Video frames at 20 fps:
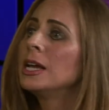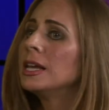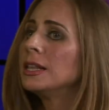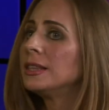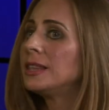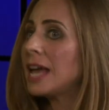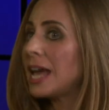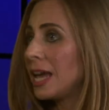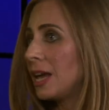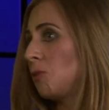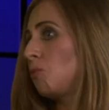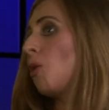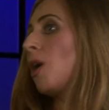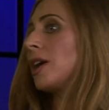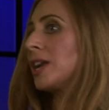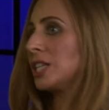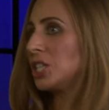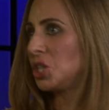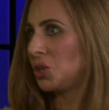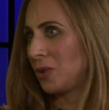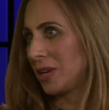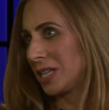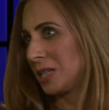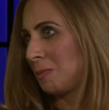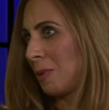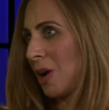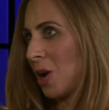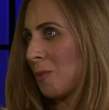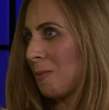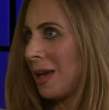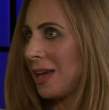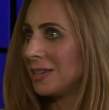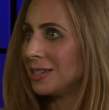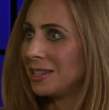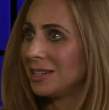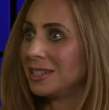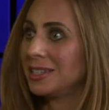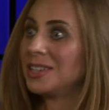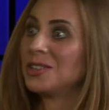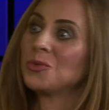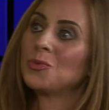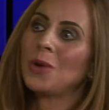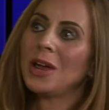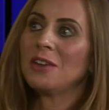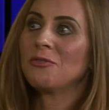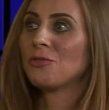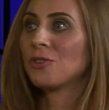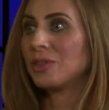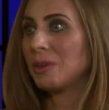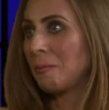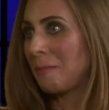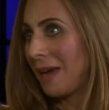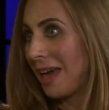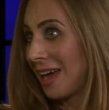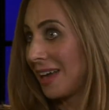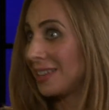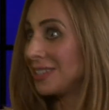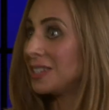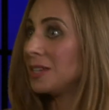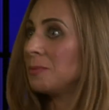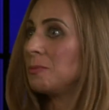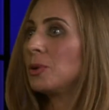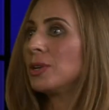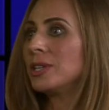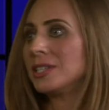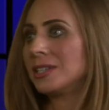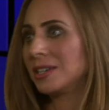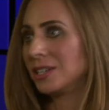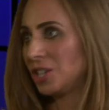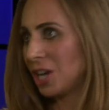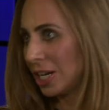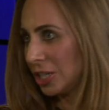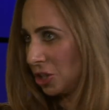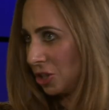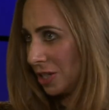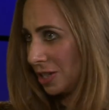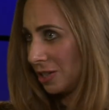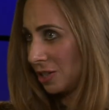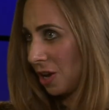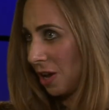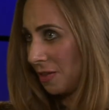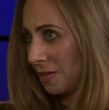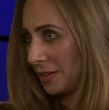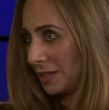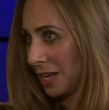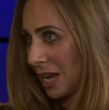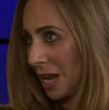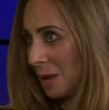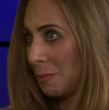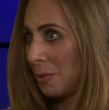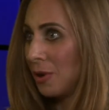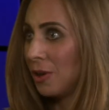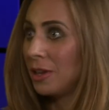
they wanted to experiment and didn't wait for the man to put suggestions on the table.